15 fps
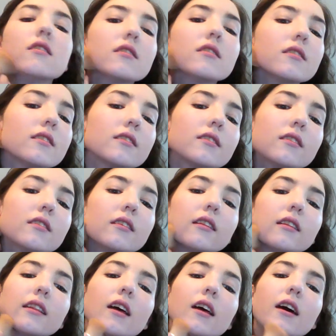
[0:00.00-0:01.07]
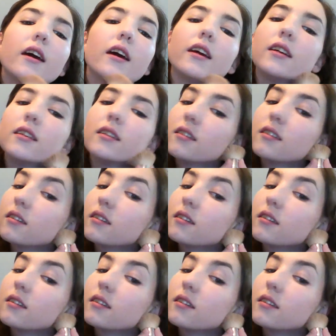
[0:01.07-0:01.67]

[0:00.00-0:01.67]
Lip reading: just a slight.